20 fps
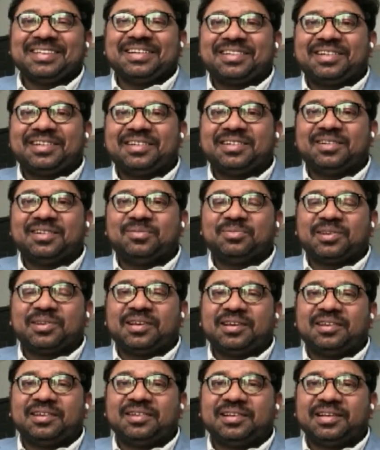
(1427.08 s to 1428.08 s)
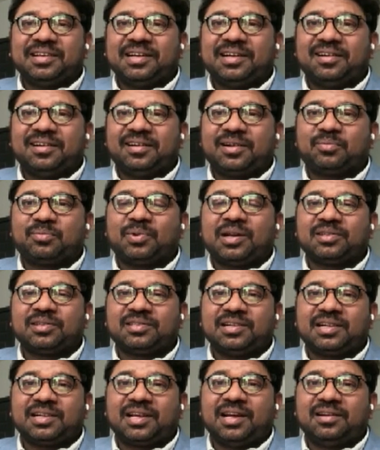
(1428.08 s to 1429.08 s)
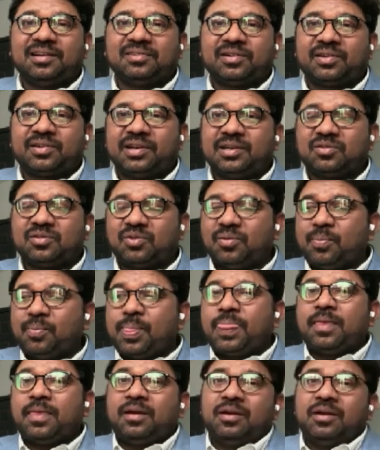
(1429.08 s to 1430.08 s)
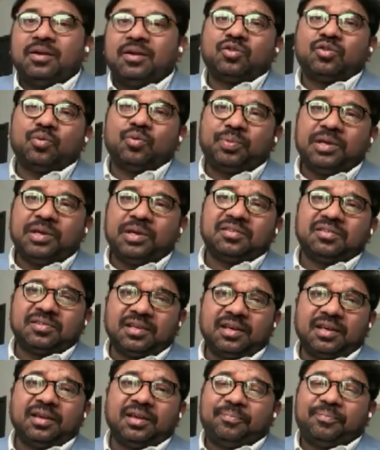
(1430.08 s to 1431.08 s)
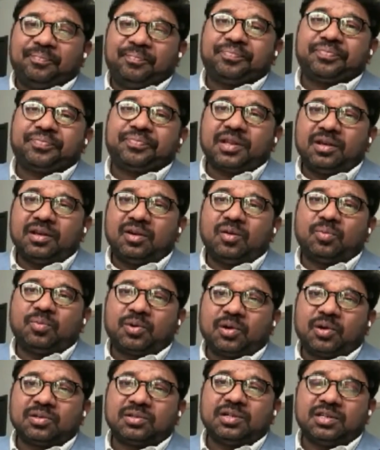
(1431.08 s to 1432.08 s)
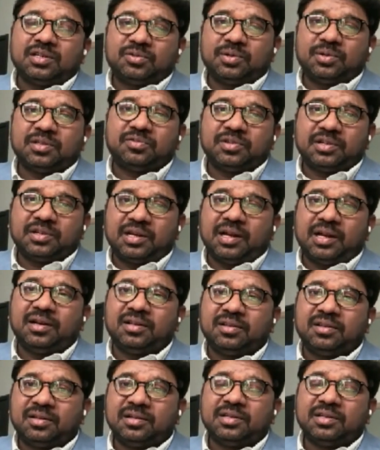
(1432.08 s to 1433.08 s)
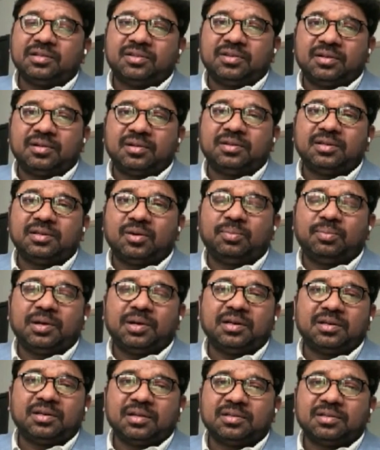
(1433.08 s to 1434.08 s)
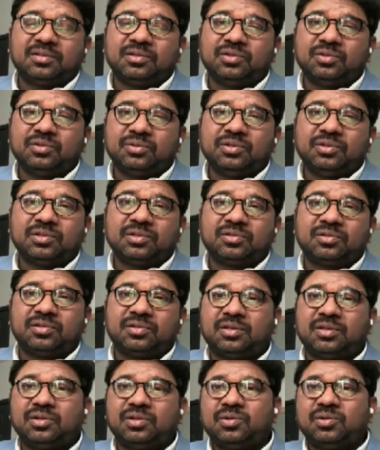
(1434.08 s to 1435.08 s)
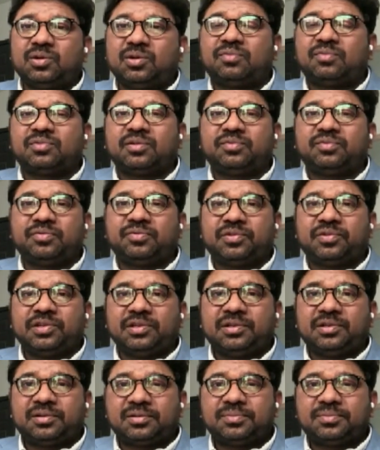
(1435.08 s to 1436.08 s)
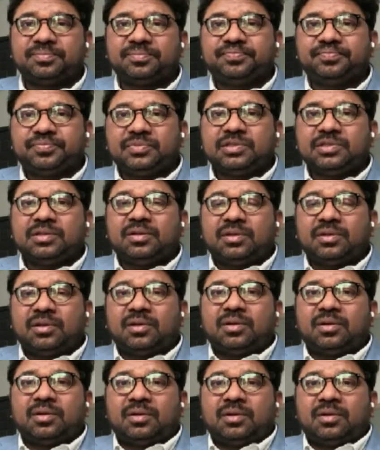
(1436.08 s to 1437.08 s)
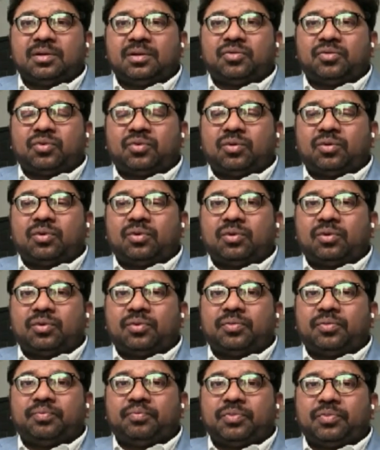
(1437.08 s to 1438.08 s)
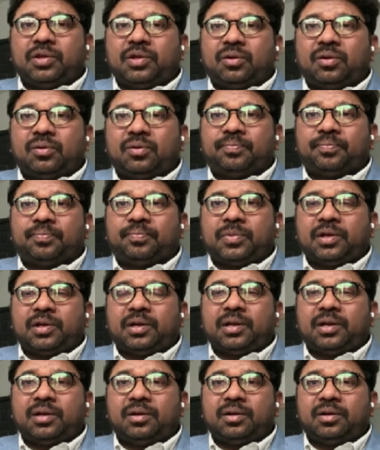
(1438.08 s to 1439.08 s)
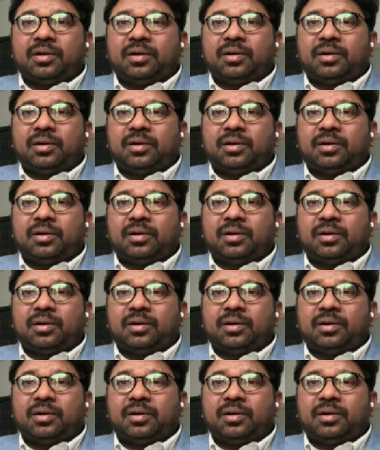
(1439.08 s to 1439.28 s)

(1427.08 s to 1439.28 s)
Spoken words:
Kingdom King, he had like prostate cancer, right? So PSA, prostate specific antigen, it's a blood test you just do after 50 years. So and